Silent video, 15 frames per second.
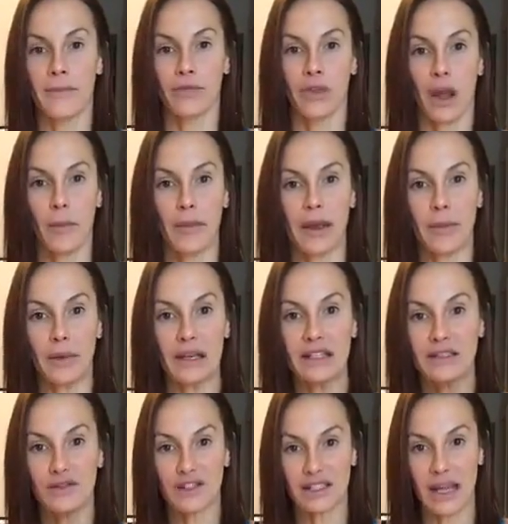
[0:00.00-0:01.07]
A big piece of
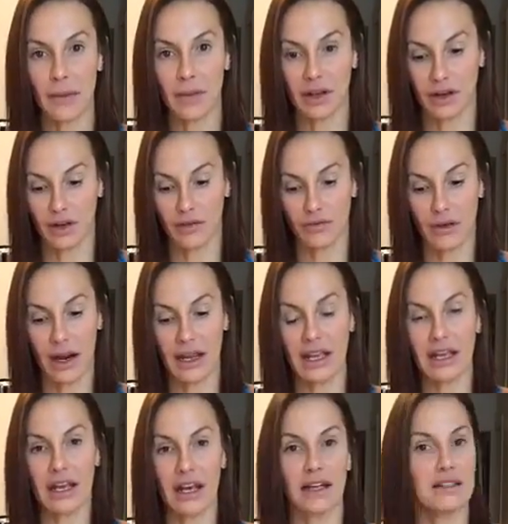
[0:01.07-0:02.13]
salmon right
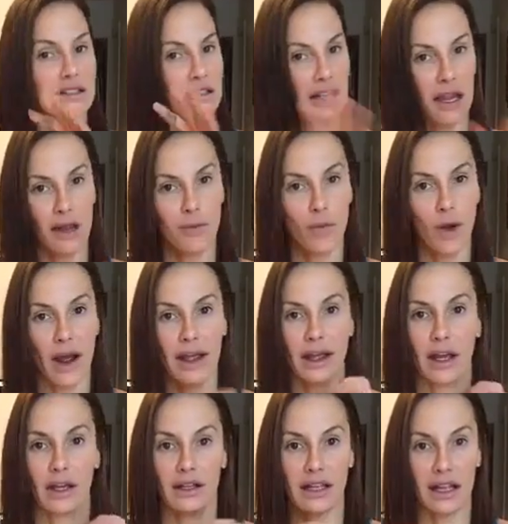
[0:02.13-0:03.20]
here, same way.
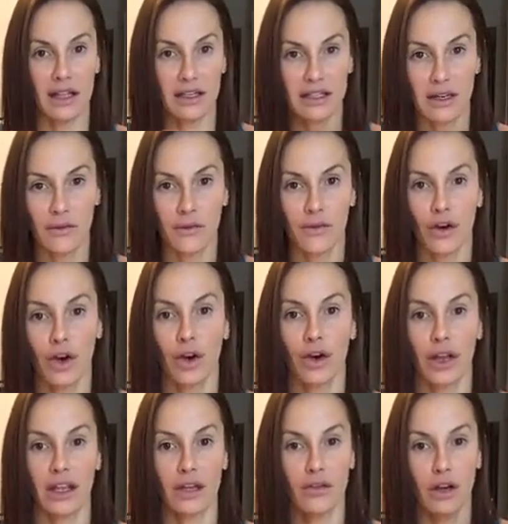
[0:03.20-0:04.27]
Get your tin foil,
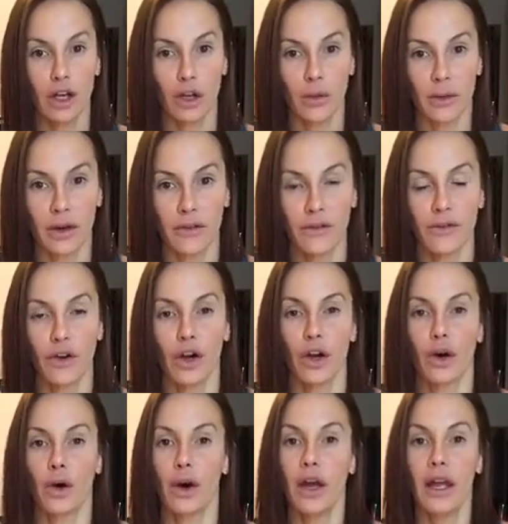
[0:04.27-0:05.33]
get your aluminum
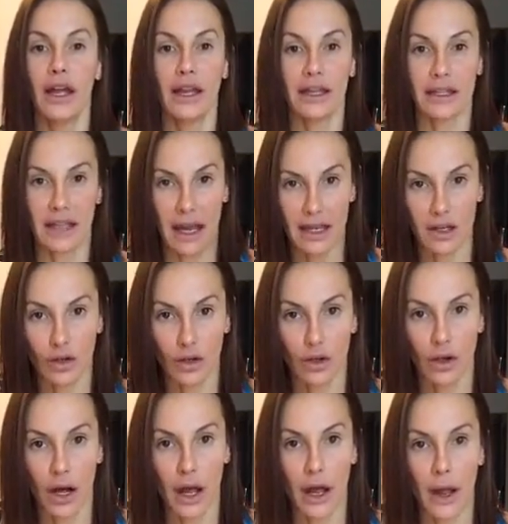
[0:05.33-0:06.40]
foil, get your
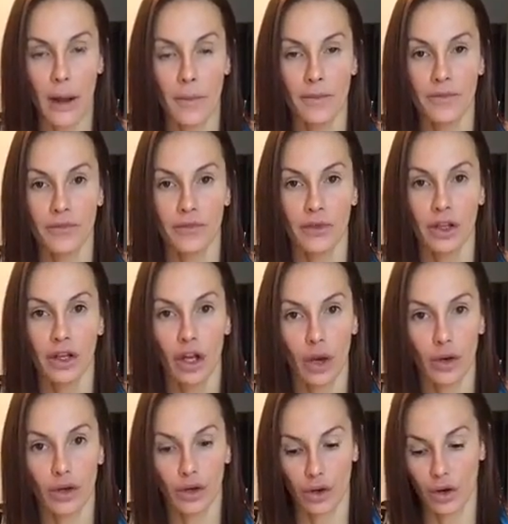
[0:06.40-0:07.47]

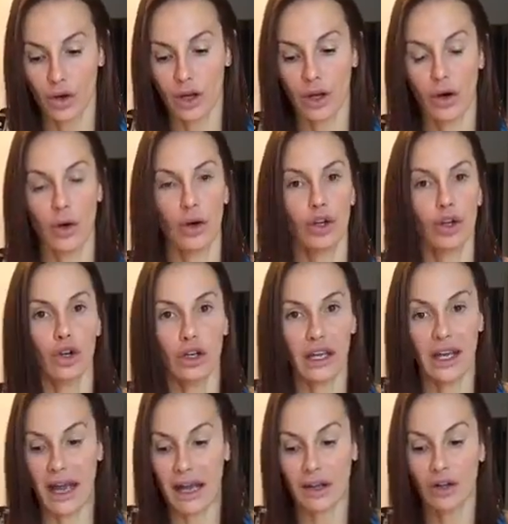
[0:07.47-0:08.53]
coconut oil, cook it.
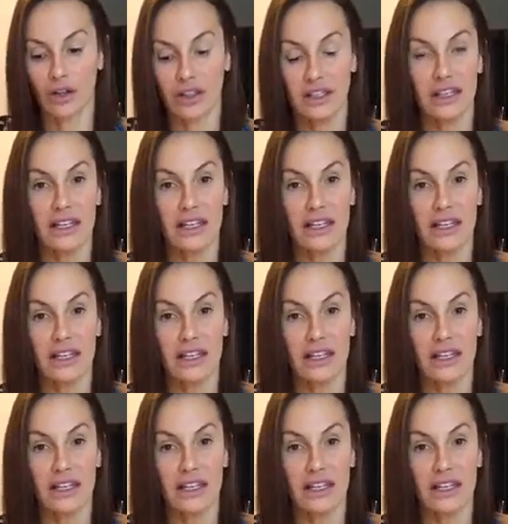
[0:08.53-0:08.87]
I cooked